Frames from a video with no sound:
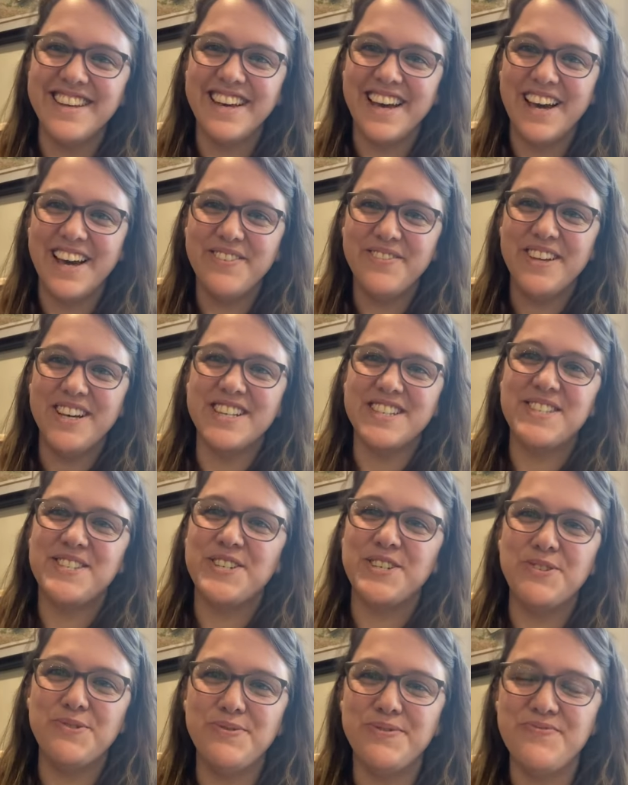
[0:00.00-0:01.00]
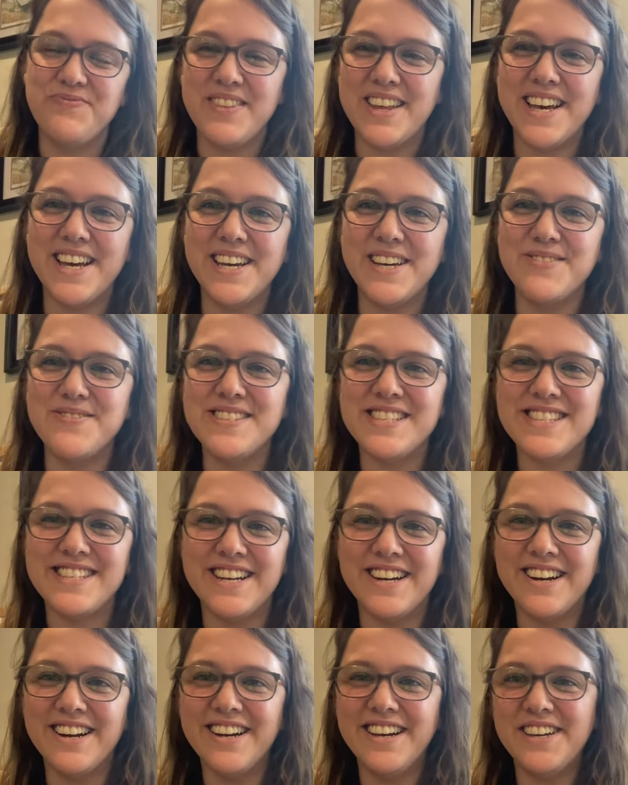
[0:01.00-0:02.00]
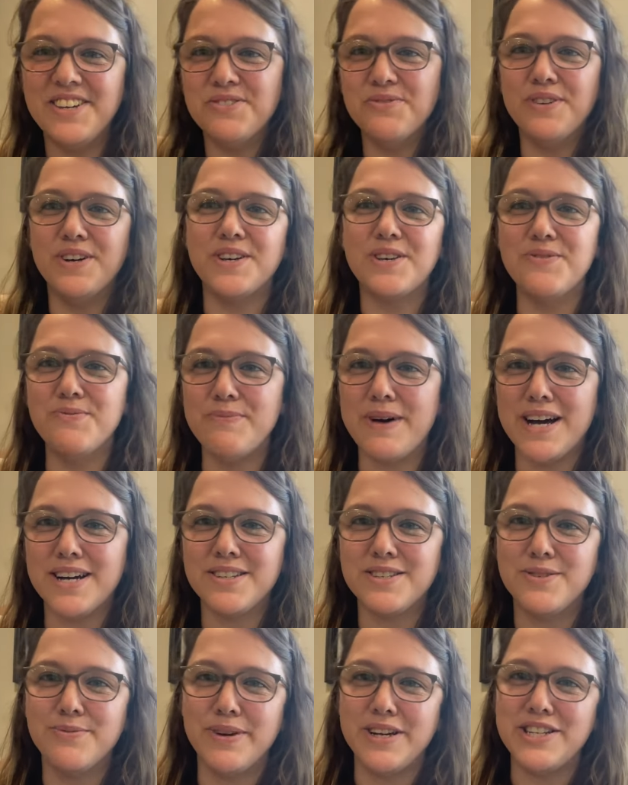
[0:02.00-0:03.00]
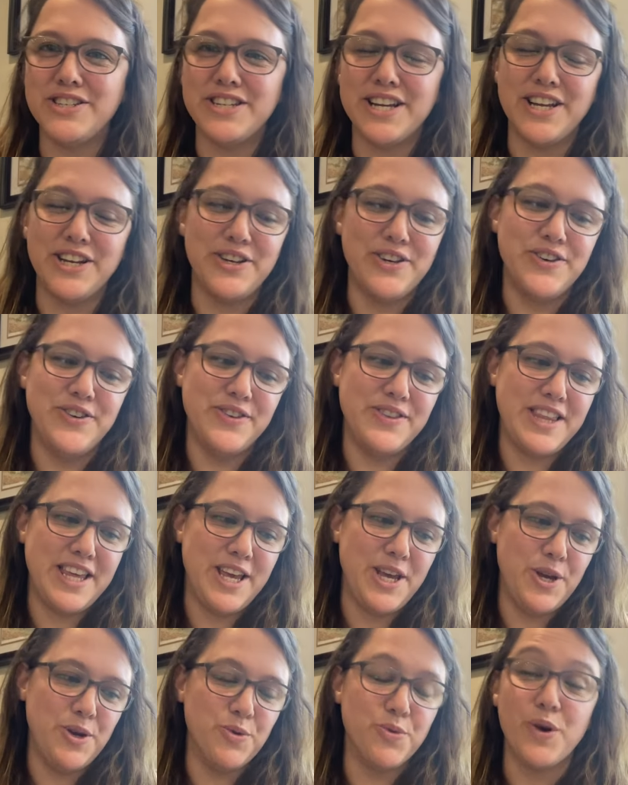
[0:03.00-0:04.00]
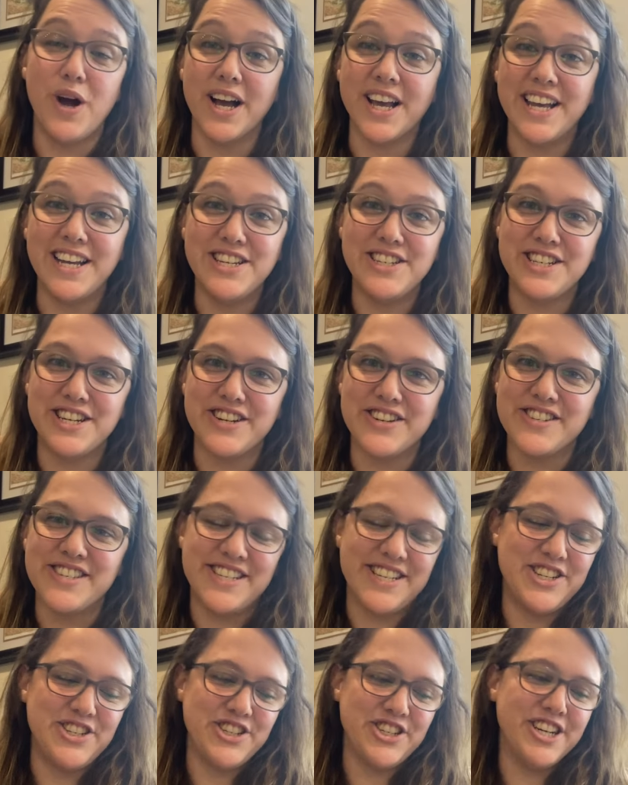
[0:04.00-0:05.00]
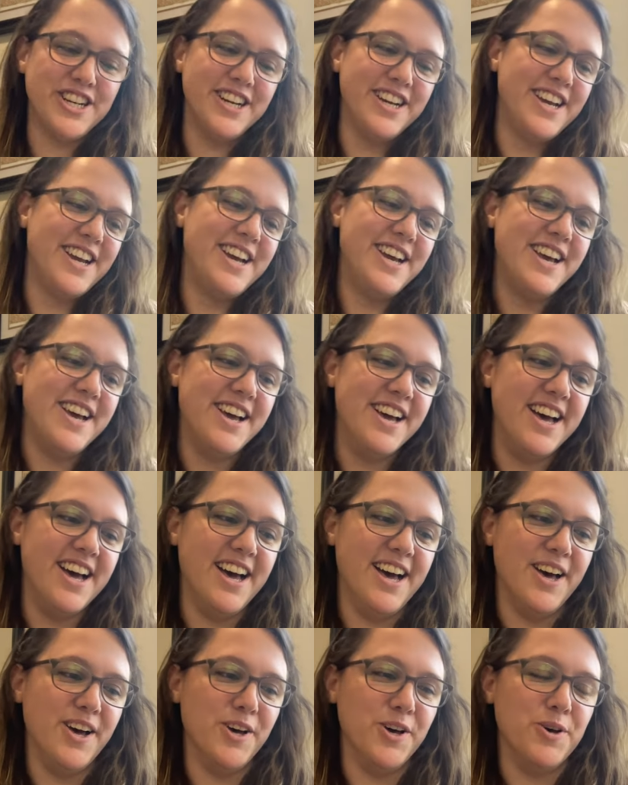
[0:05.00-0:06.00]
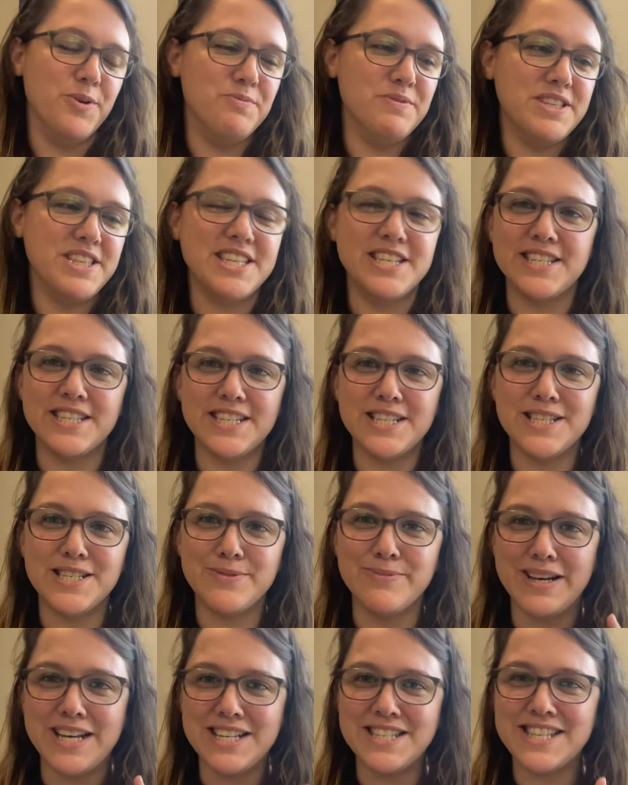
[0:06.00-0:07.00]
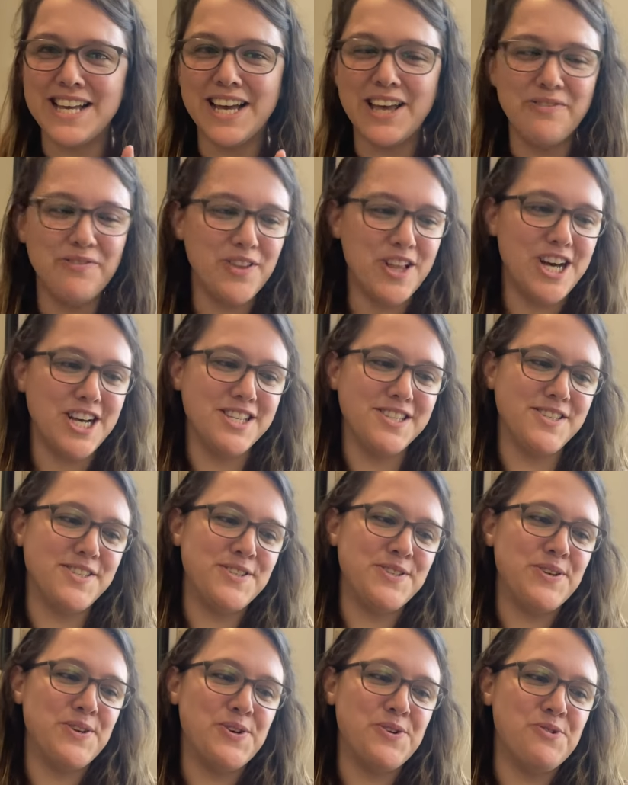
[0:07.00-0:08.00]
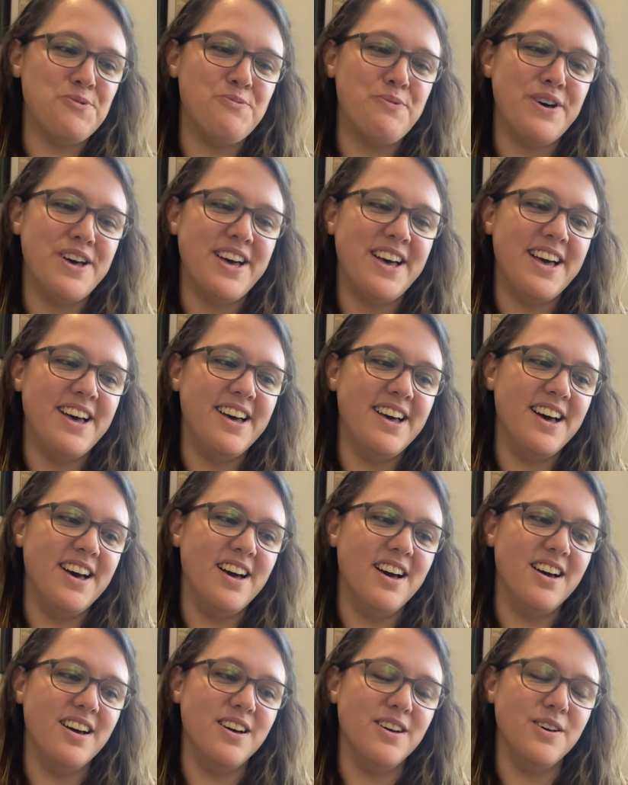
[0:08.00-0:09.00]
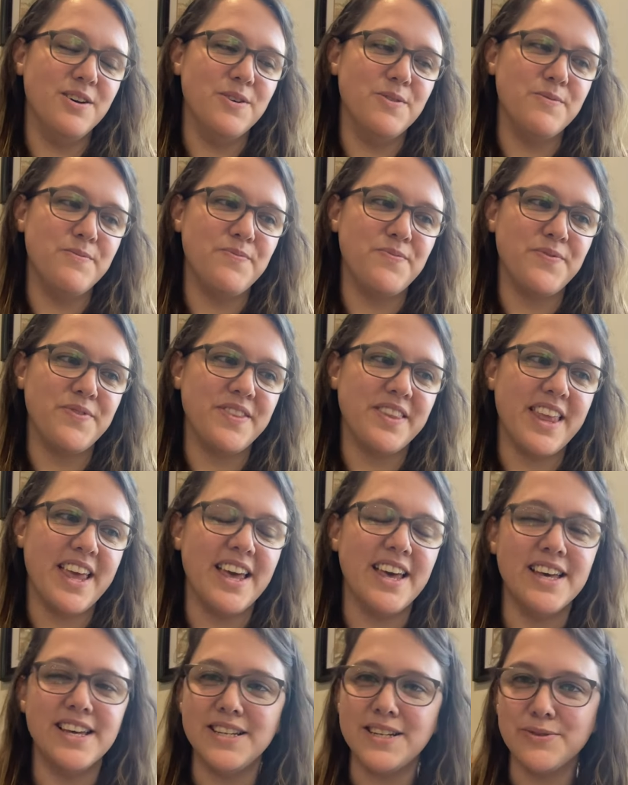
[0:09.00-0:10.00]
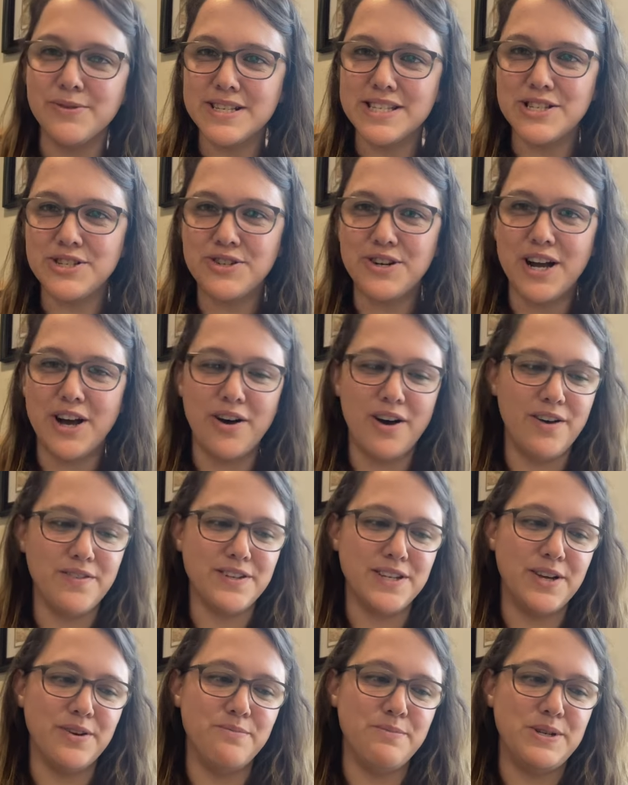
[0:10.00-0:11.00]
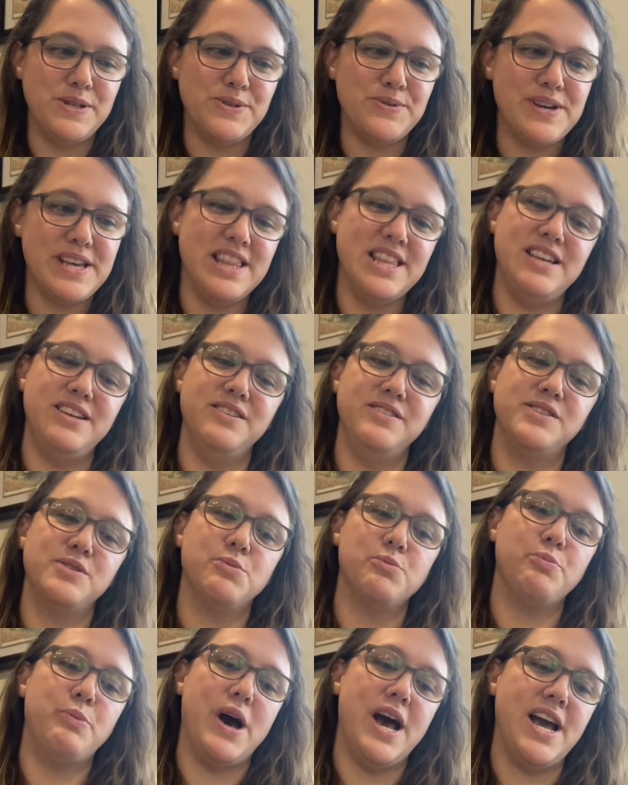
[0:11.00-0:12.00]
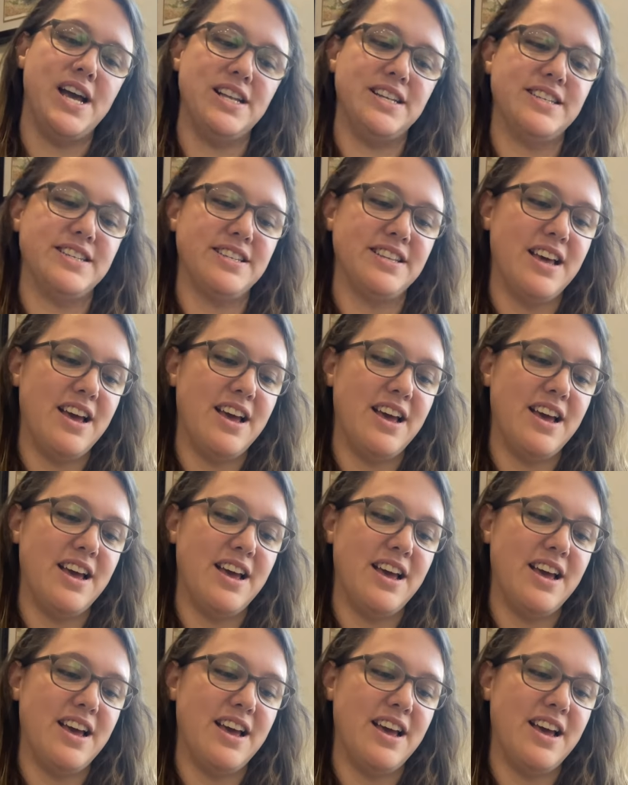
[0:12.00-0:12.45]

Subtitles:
Hi Flosstube, I am Sarah and welcome back to my channel, The Rocking Chair Stitcher. This is my second Flosstube and I wasn't sure how often I would be doing these, but